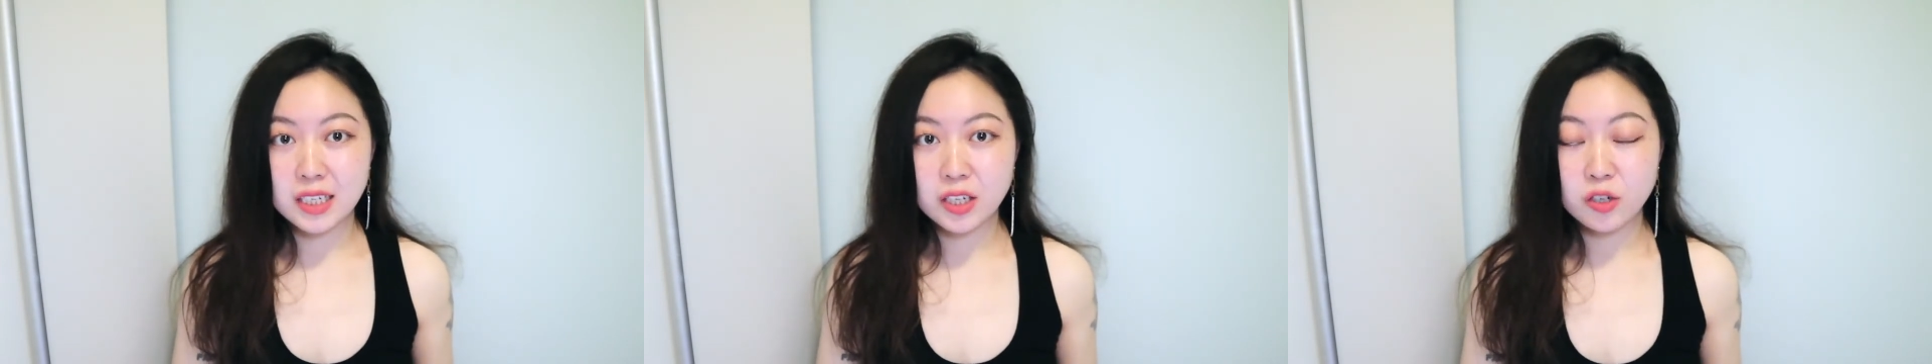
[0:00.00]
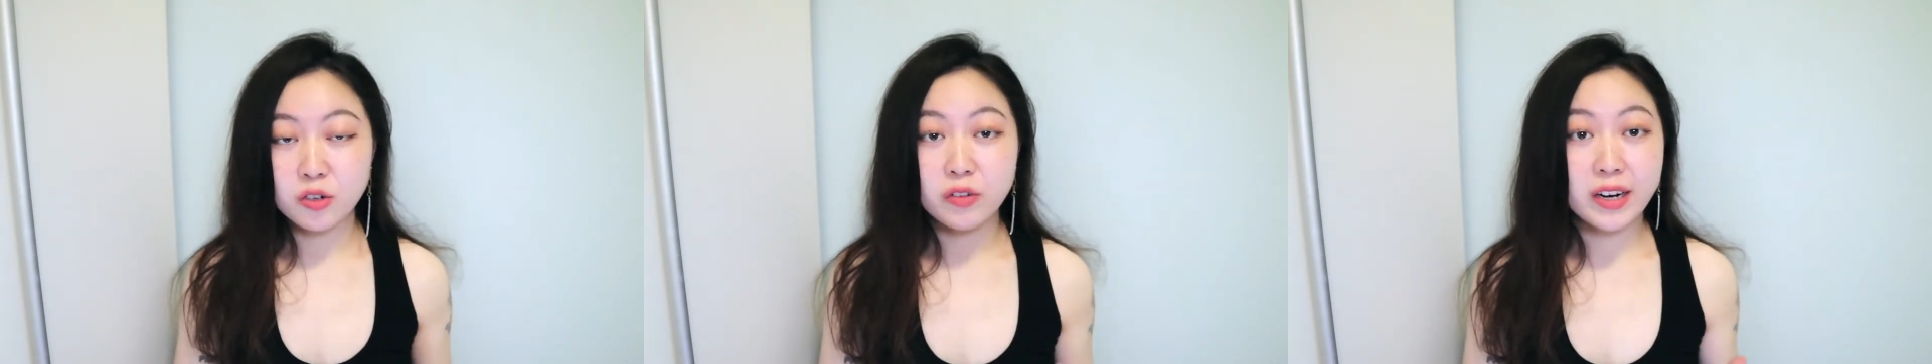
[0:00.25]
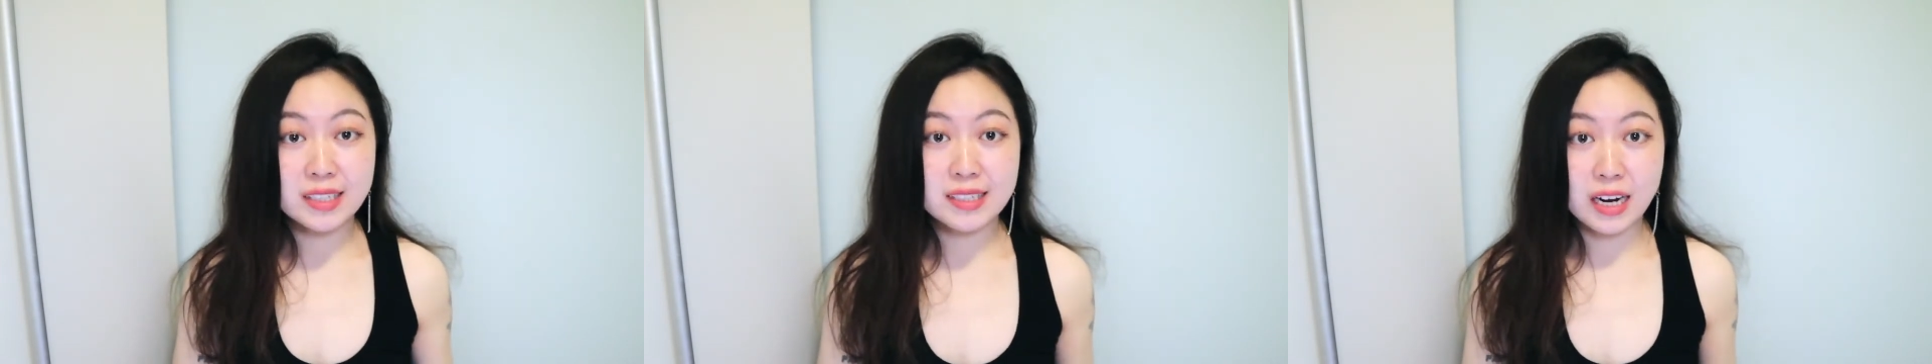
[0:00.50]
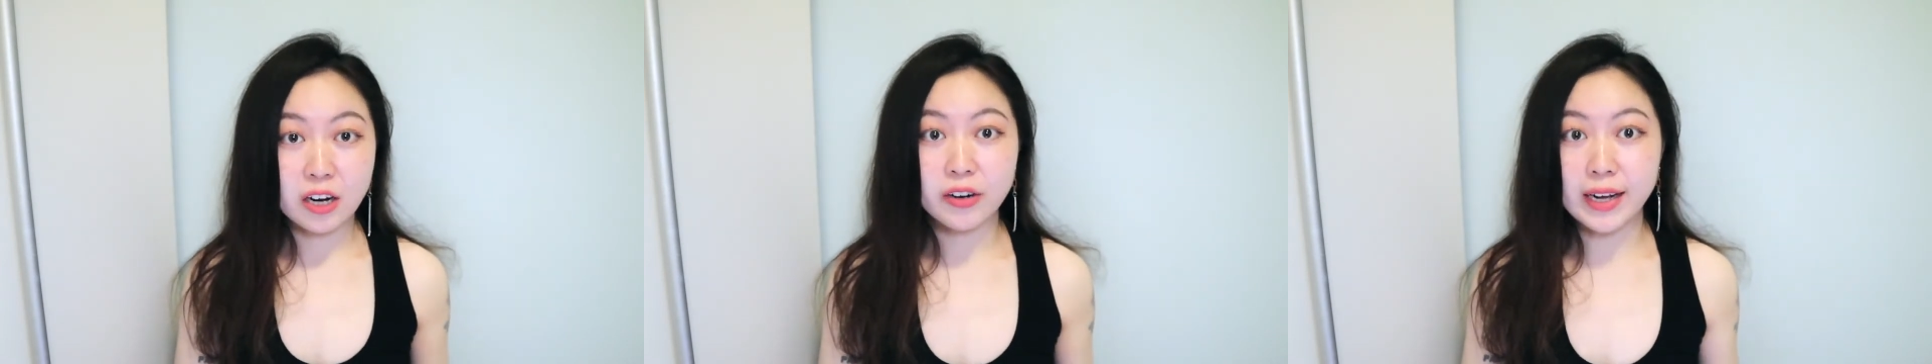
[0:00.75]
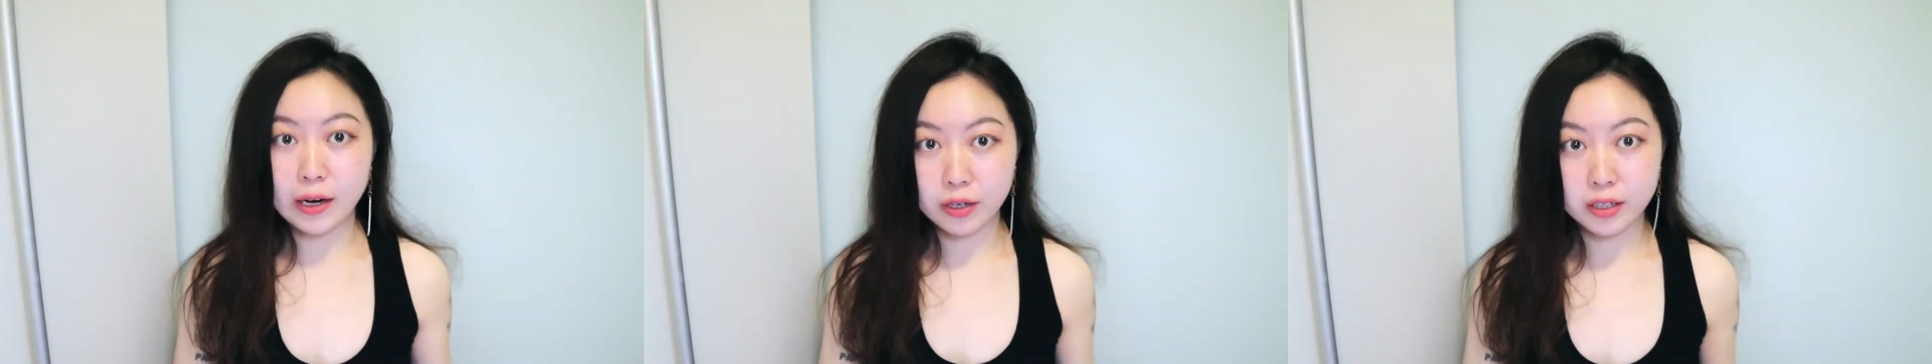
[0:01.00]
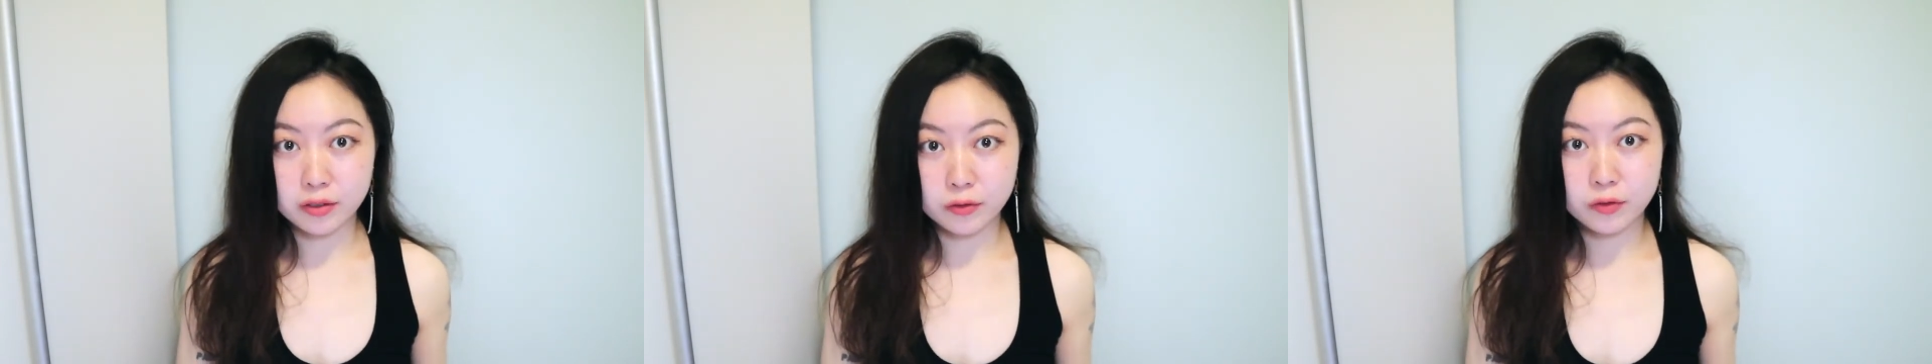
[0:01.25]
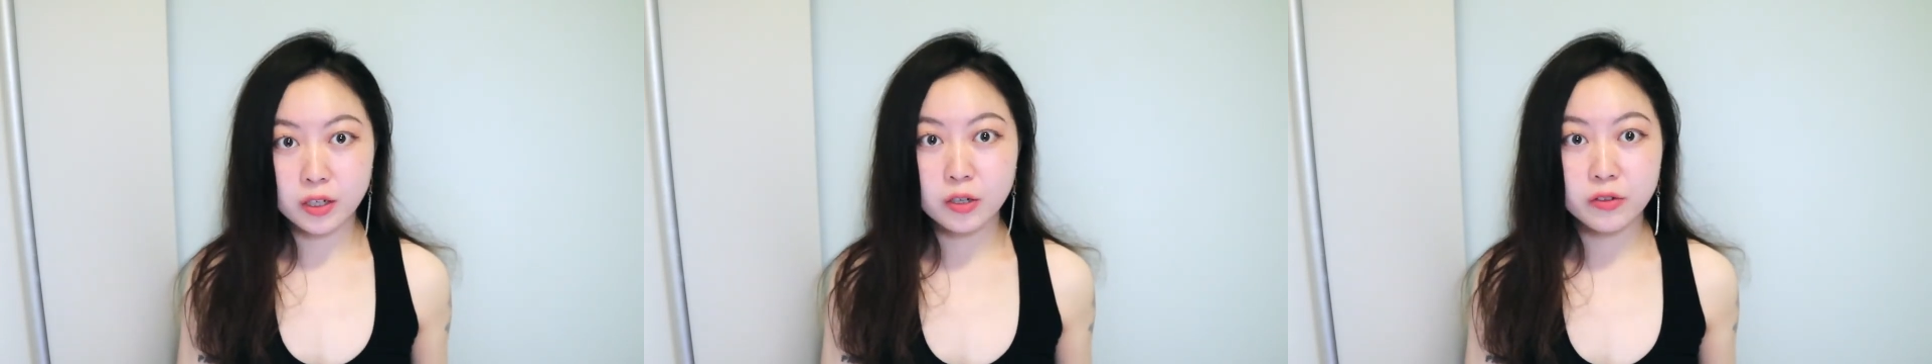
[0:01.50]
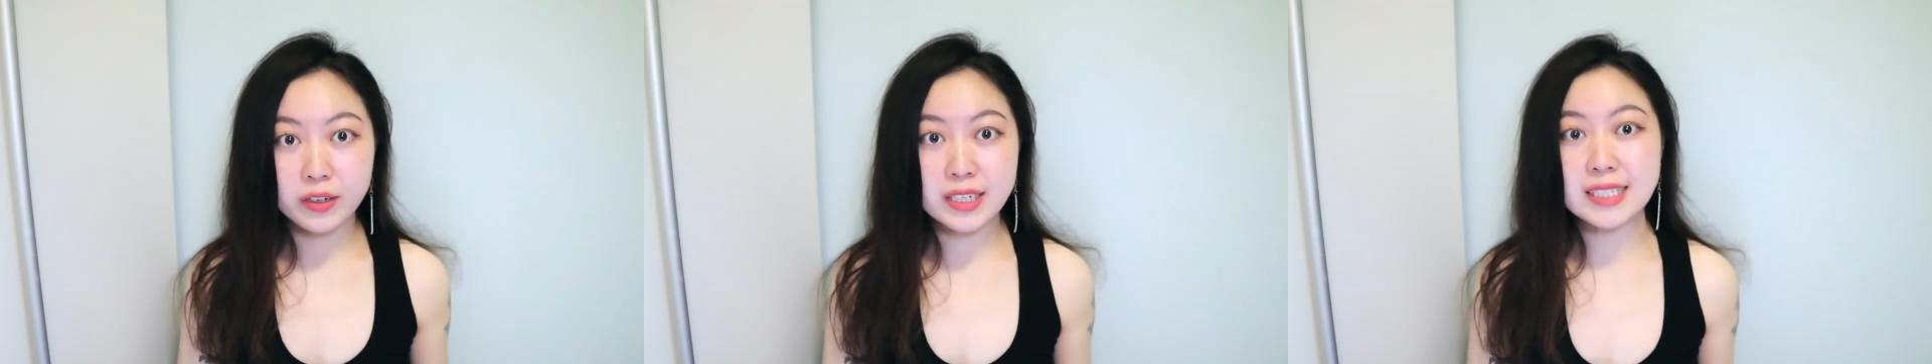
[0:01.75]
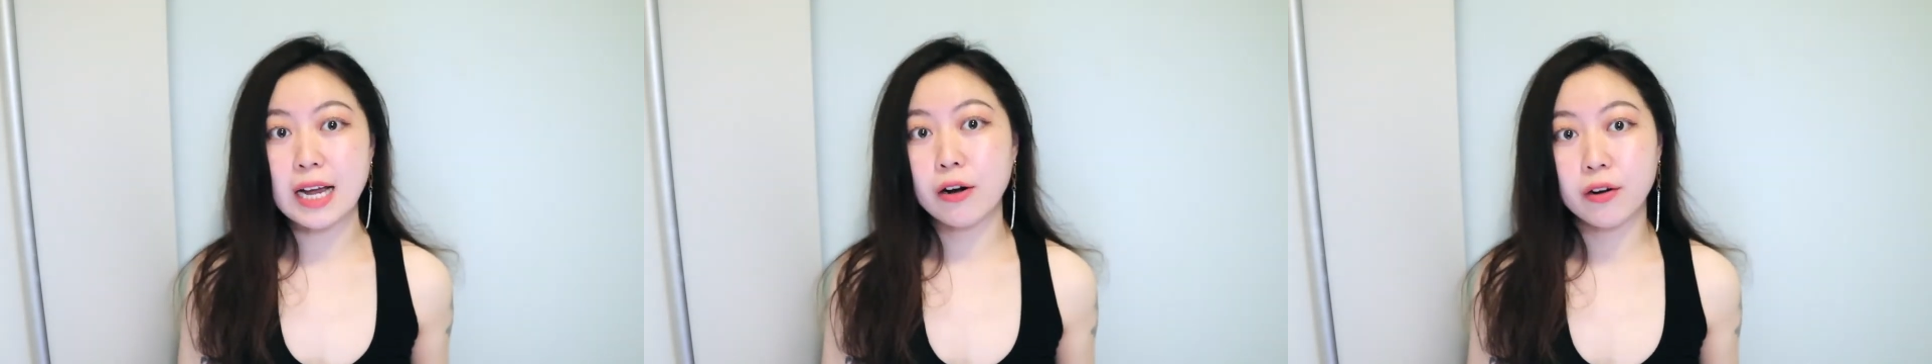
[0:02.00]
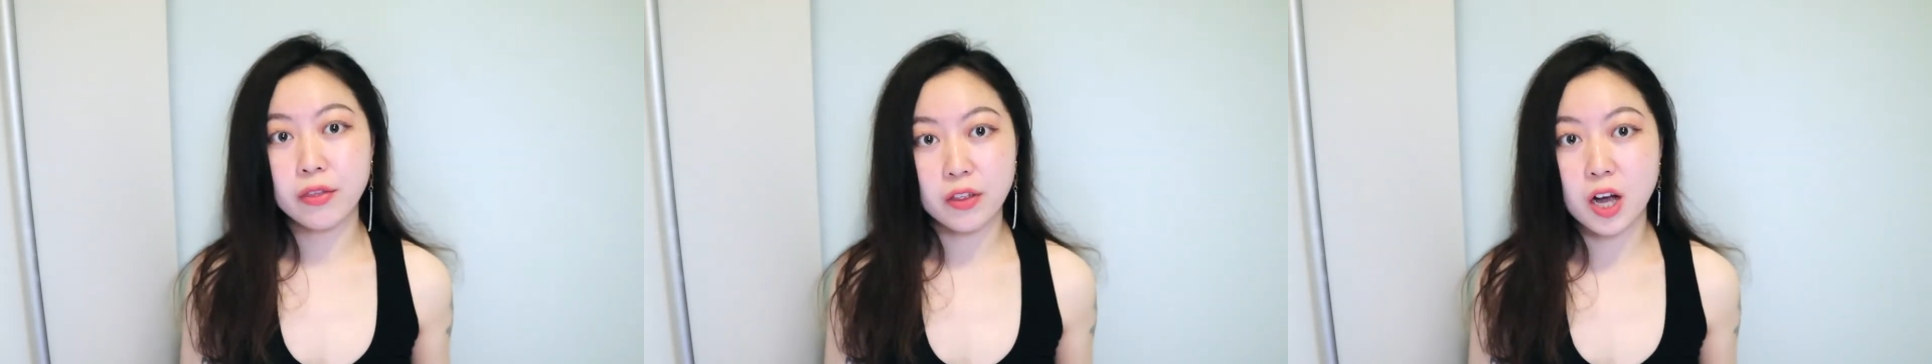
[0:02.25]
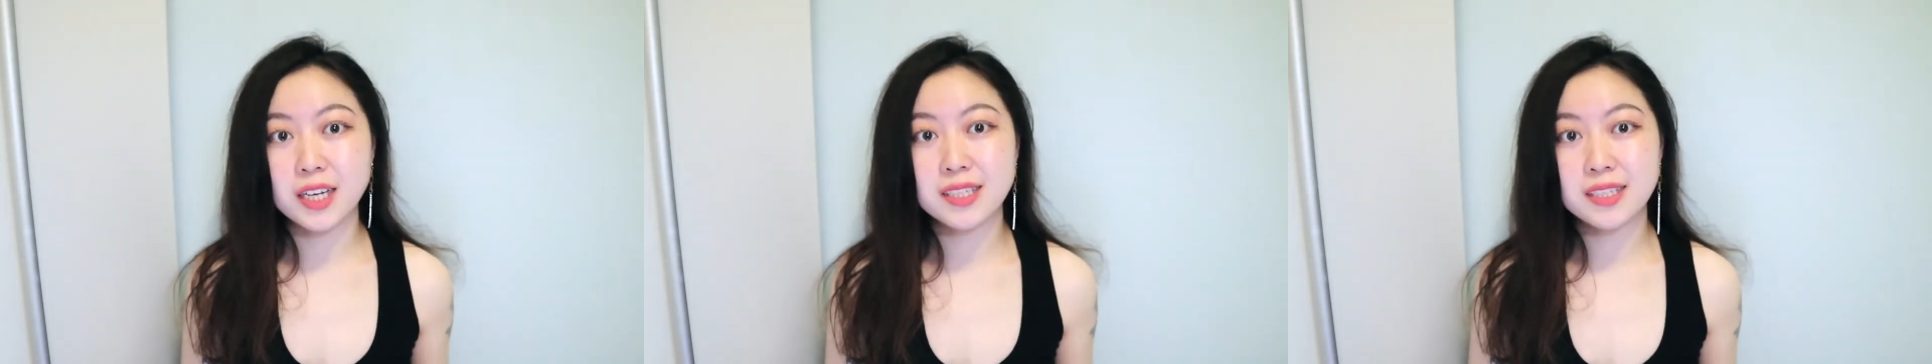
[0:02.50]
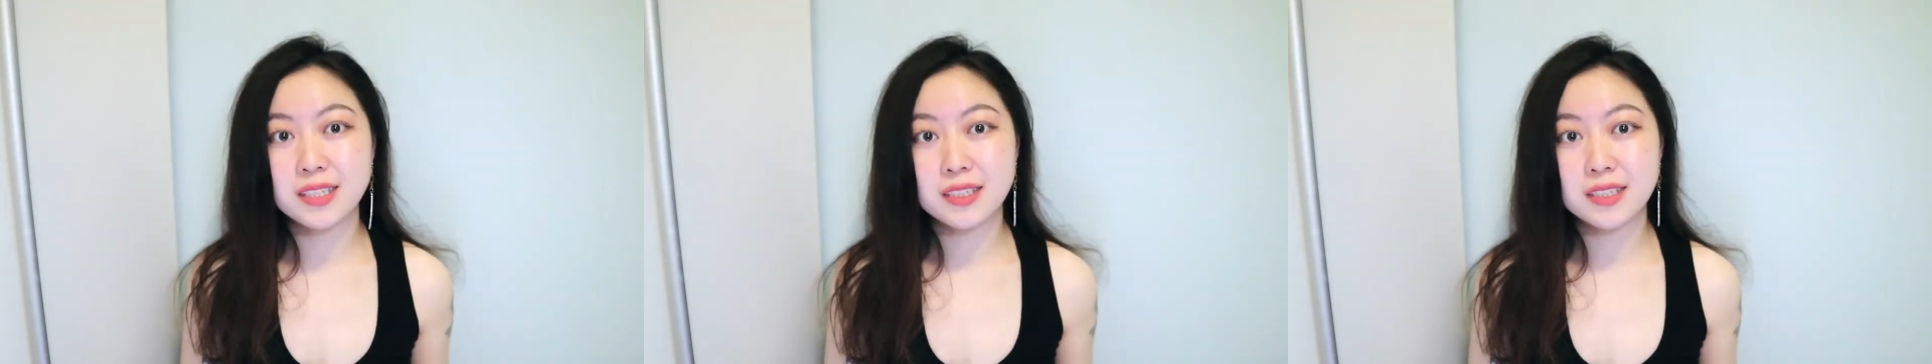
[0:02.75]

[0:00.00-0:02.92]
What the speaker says: creates our narrative, creates our thoughts.